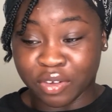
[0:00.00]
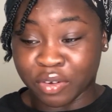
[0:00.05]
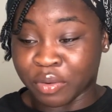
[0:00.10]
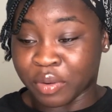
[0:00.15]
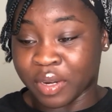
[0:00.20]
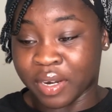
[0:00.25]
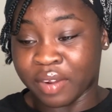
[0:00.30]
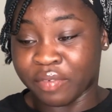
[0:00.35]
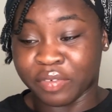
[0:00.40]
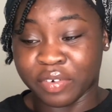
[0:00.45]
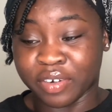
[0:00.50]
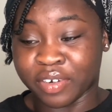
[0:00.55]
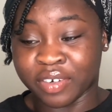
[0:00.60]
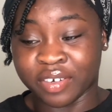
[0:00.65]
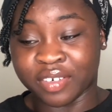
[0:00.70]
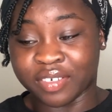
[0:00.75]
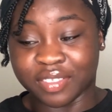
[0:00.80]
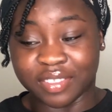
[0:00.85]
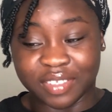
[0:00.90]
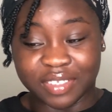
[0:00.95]
or
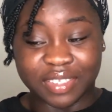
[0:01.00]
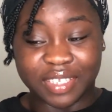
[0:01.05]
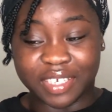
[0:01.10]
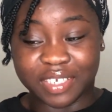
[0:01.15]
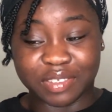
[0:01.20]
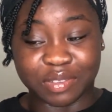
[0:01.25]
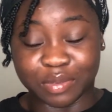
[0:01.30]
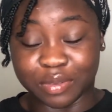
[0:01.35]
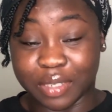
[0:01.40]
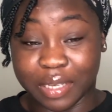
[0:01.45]
whatever the next one.